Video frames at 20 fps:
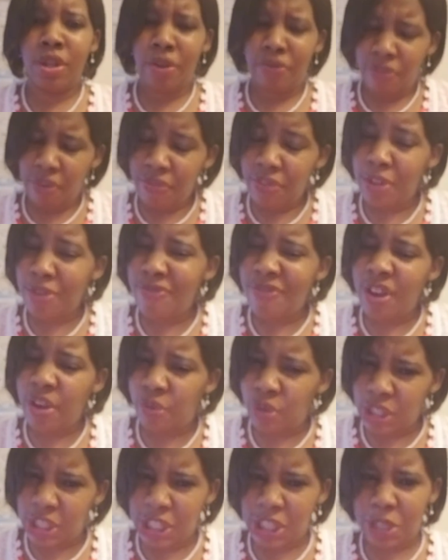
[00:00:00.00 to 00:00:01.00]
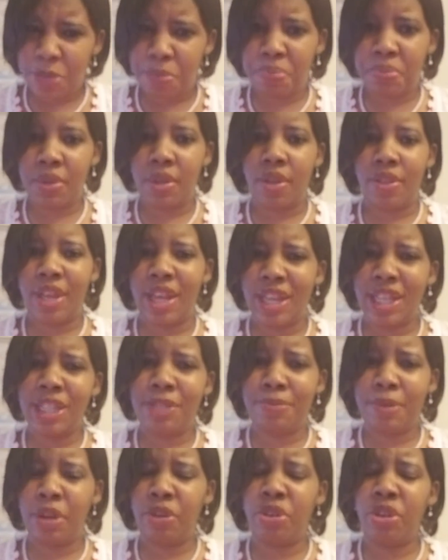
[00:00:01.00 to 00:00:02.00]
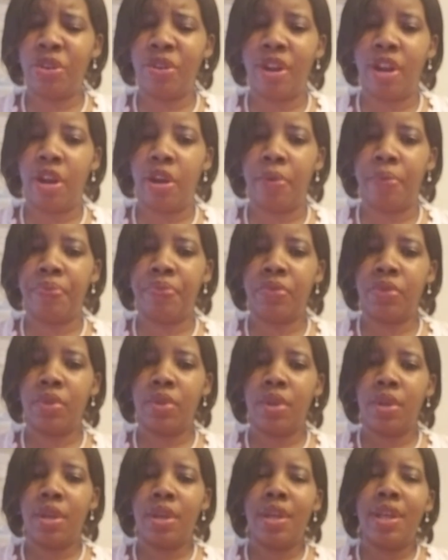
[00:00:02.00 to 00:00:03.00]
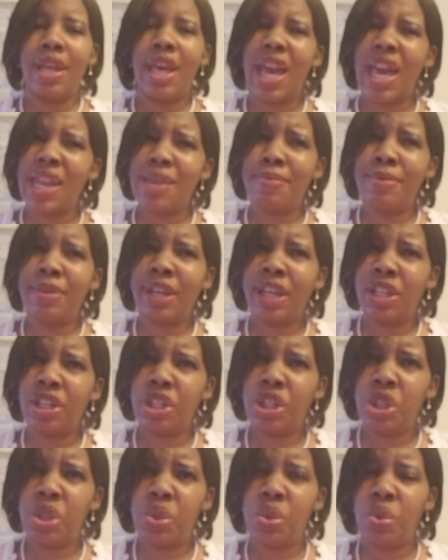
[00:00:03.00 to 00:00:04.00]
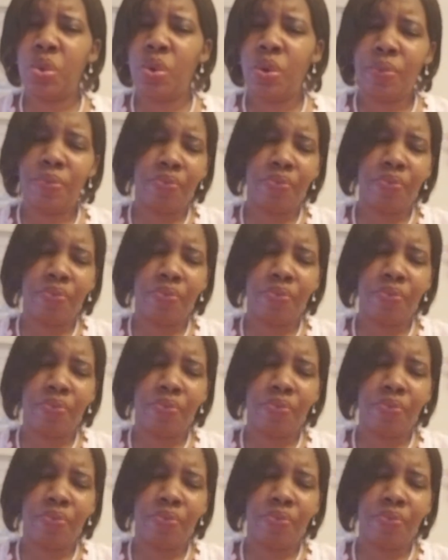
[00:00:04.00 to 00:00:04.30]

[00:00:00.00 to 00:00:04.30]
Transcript: from the very spit that he spit on the ground. And he began to